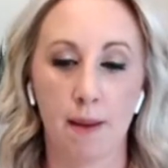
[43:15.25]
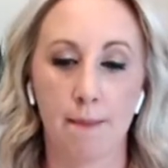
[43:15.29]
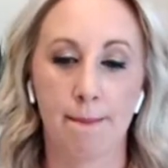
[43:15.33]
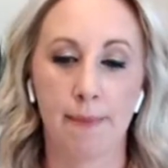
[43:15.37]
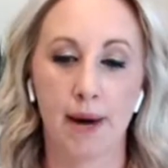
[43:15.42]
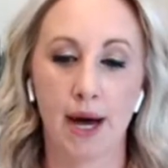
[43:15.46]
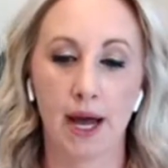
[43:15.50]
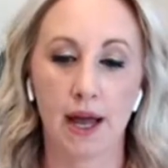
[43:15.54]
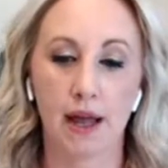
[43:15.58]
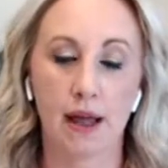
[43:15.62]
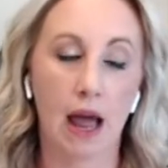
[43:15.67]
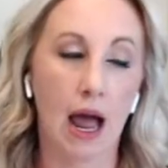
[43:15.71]

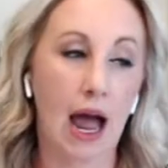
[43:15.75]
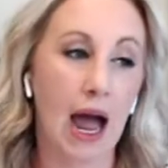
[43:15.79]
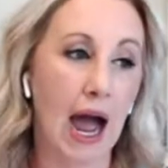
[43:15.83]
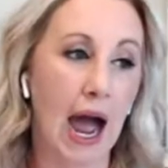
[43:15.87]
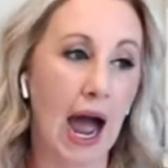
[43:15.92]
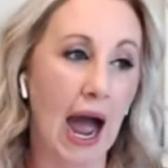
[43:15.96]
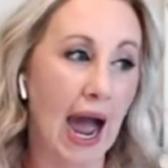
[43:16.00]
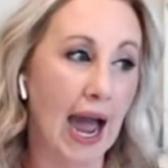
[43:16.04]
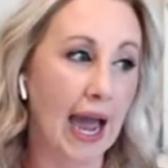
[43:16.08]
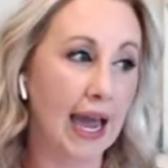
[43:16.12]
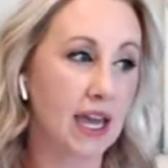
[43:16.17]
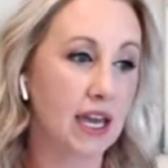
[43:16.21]
But
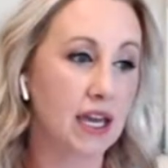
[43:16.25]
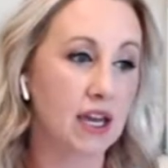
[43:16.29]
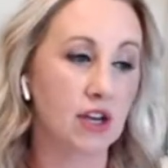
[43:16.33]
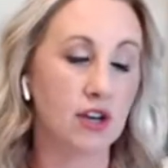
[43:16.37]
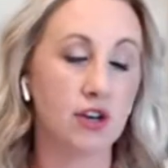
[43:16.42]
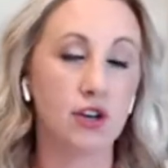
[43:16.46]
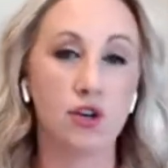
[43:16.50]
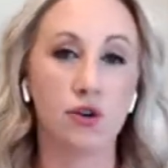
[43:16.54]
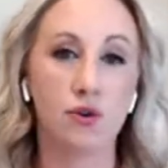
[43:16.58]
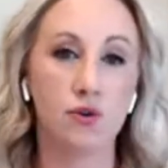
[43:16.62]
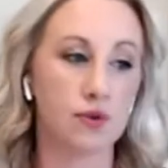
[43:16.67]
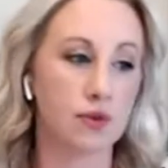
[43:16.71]
I could
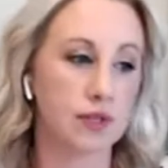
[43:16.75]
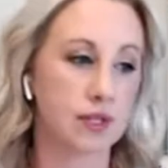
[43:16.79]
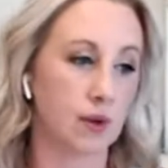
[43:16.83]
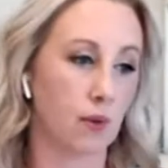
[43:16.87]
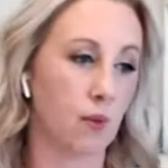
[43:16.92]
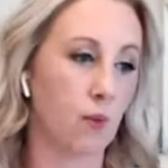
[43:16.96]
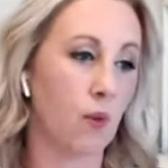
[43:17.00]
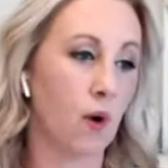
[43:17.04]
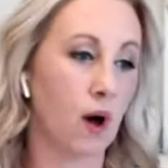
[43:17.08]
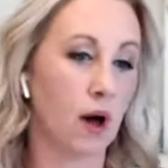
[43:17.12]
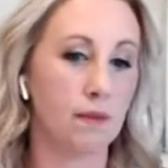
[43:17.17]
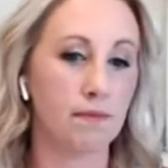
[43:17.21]
use
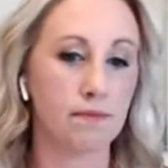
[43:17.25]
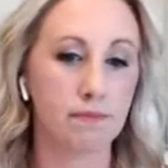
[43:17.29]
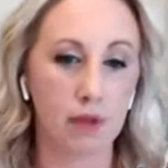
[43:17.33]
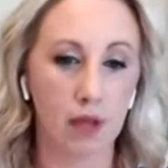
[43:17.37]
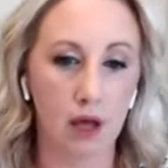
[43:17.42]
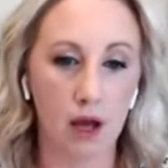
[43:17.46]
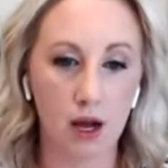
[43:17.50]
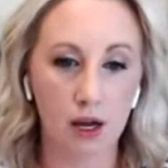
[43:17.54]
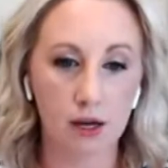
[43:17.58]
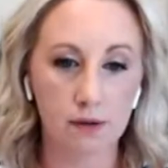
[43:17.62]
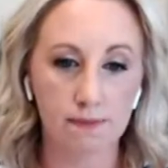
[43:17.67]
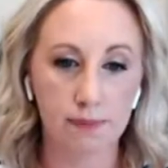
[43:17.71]
one
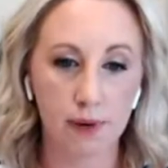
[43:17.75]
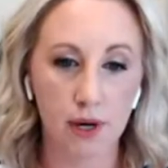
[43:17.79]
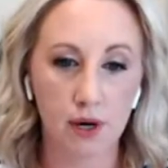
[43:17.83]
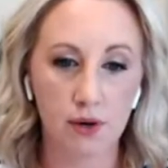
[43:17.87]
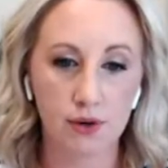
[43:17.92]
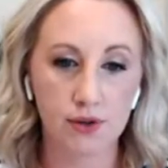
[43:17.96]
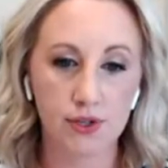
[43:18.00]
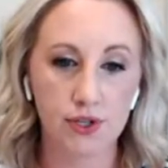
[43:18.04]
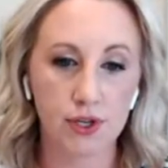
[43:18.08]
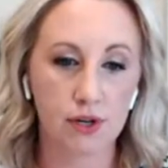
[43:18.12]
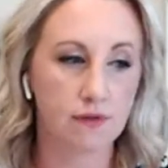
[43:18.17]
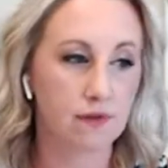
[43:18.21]
blog
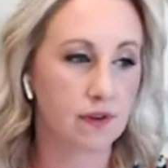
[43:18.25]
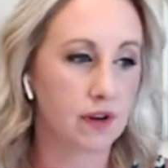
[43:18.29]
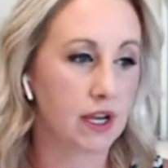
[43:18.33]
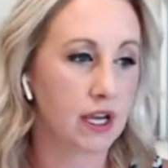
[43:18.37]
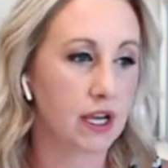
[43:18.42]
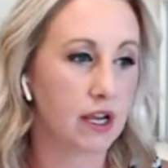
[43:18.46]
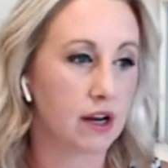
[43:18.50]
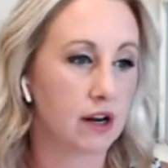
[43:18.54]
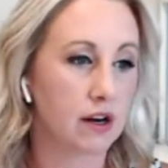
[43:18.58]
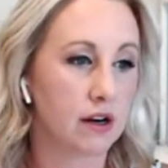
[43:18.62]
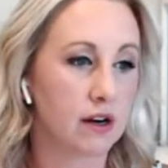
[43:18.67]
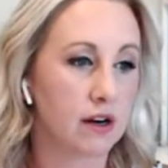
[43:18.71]
post over
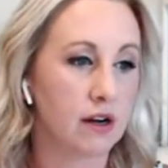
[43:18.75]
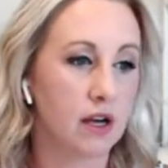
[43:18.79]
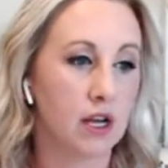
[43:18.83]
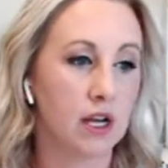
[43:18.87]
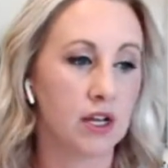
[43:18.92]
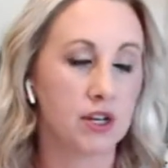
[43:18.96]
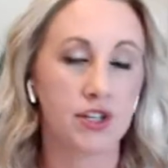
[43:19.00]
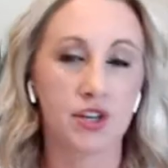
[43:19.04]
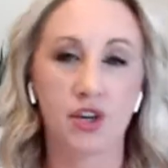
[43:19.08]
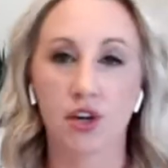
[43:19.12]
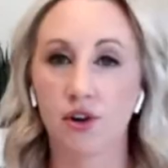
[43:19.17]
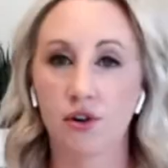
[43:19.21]
here
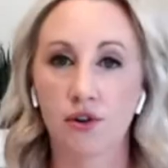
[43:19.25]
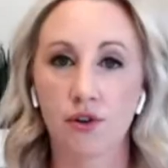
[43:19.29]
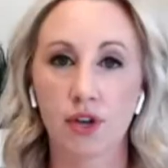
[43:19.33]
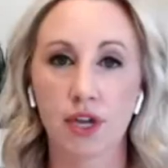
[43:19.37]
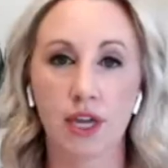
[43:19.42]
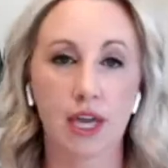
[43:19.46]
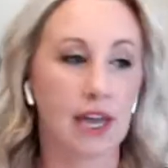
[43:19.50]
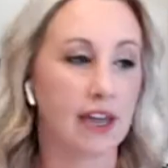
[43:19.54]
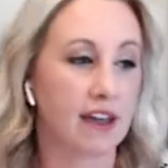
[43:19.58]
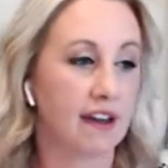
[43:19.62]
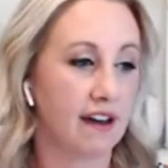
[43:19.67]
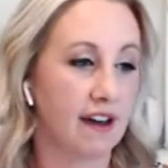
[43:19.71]
to
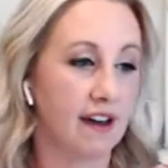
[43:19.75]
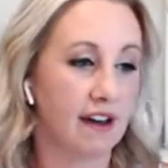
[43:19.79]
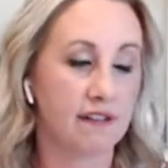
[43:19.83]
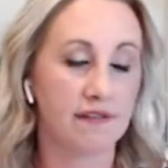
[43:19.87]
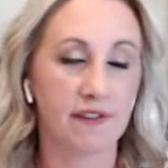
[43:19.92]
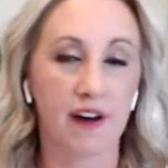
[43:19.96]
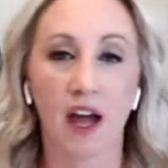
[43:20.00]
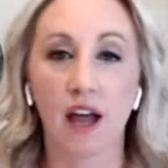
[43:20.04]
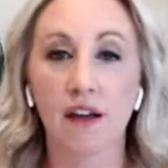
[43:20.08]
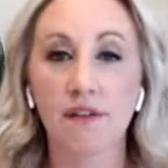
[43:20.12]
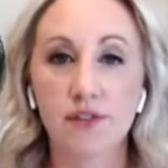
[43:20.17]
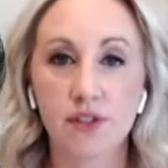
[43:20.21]
create
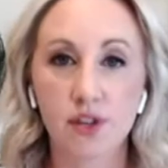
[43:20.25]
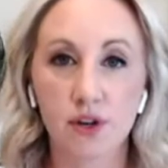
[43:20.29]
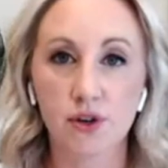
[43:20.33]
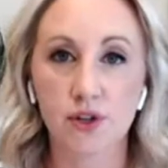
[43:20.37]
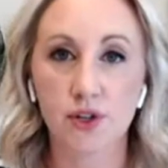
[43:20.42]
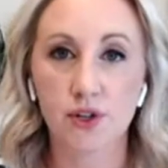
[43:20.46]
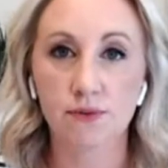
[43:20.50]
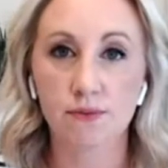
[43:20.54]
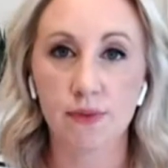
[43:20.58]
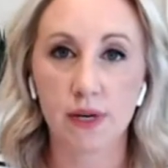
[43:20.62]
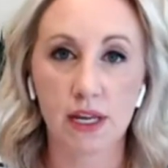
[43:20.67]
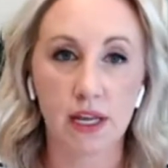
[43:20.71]
5
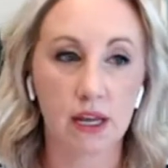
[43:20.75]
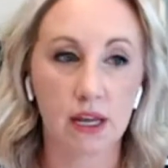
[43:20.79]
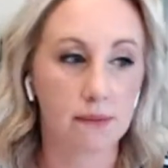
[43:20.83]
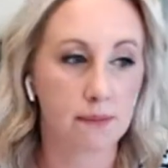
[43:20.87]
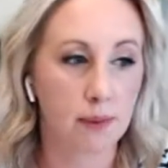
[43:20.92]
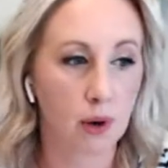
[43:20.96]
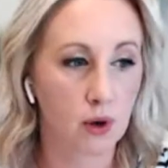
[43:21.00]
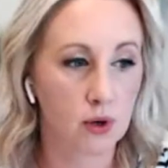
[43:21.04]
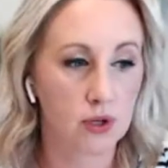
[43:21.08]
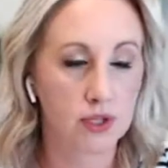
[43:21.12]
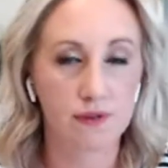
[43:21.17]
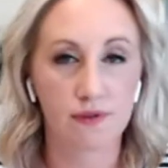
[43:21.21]
social media
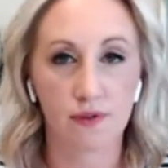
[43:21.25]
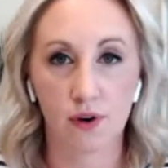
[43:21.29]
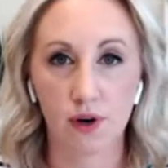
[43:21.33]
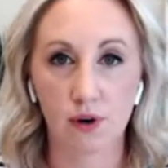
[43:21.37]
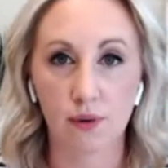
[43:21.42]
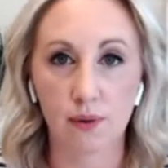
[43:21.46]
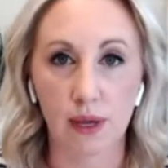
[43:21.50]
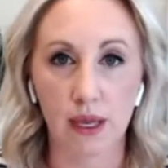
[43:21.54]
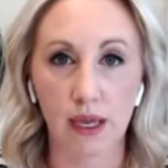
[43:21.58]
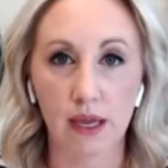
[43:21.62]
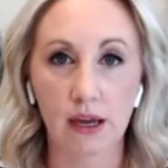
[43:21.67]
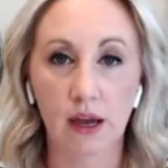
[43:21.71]
posts for a
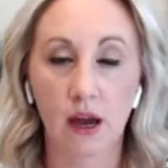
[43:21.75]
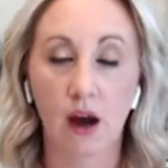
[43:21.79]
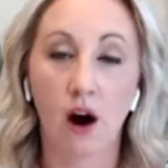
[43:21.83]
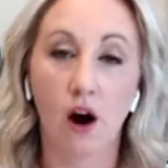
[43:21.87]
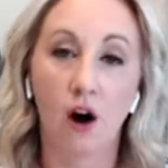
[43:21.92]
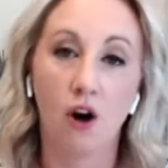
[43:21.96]
week.